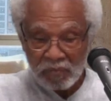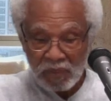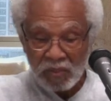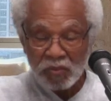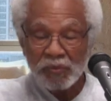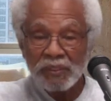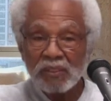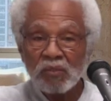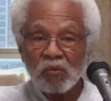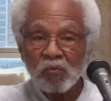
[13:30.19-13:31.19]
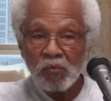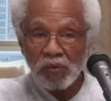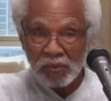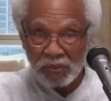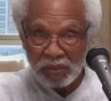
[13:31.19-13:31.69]
and treated
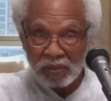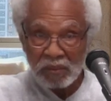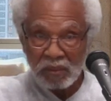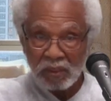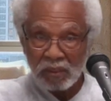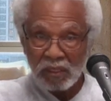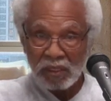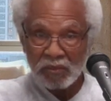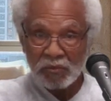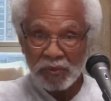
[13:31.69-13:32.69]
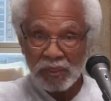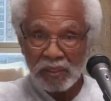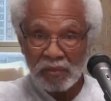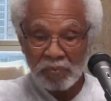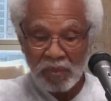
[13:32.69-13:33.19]
worse than they treated
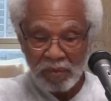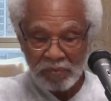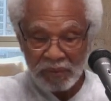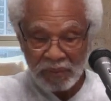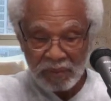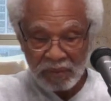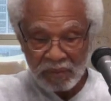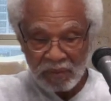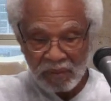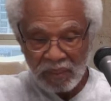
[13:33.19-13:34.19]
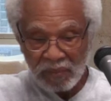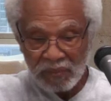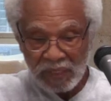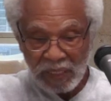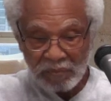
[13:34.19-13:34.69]
their property, other
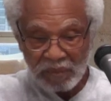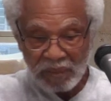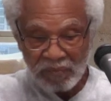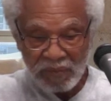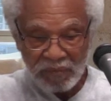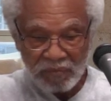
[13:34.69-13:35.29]
types of it.